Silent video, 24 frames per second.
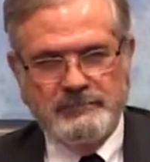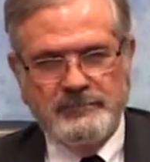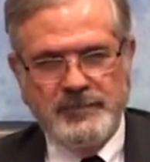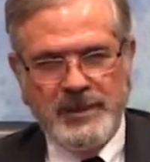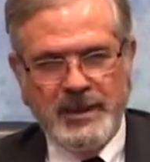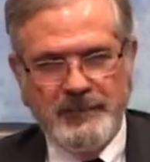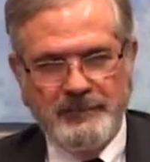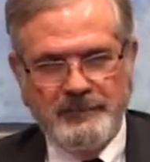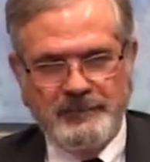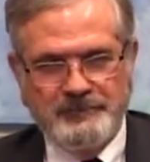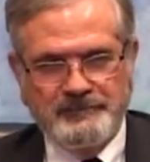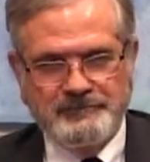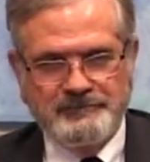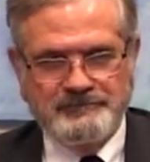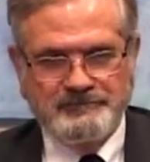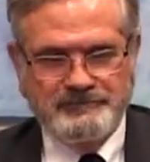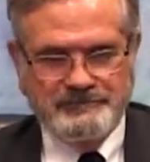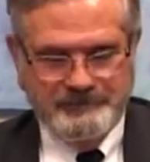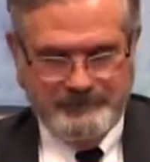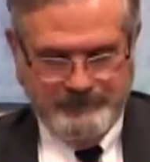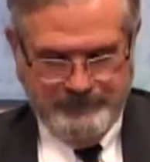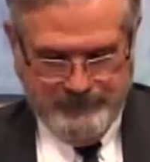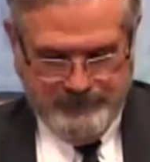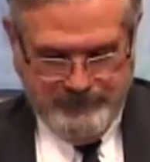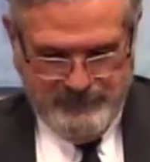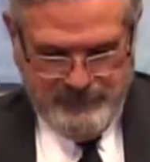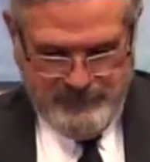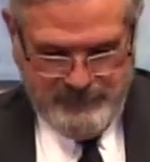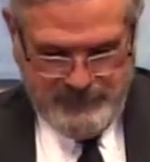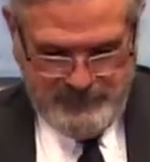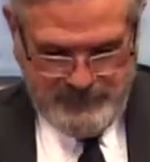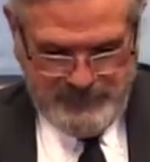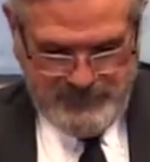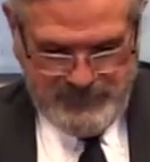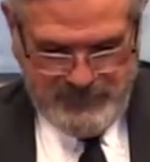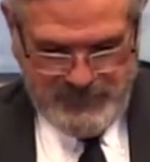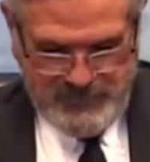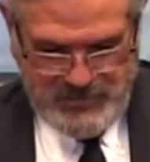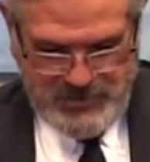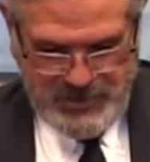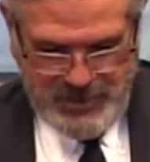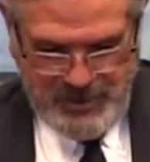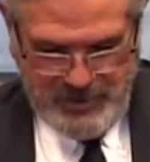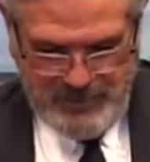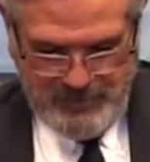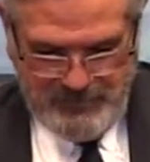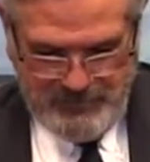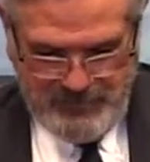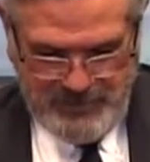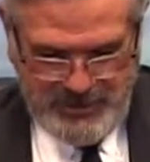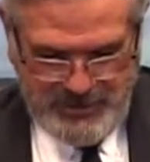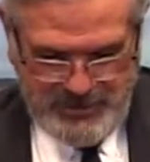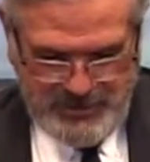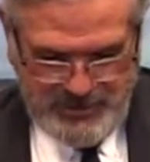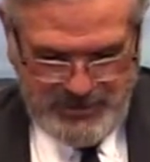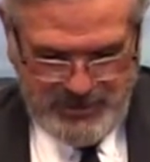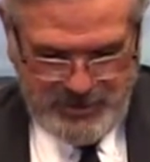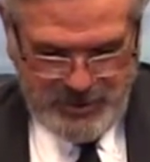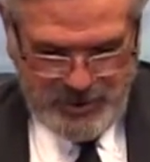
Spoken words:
right. So I said,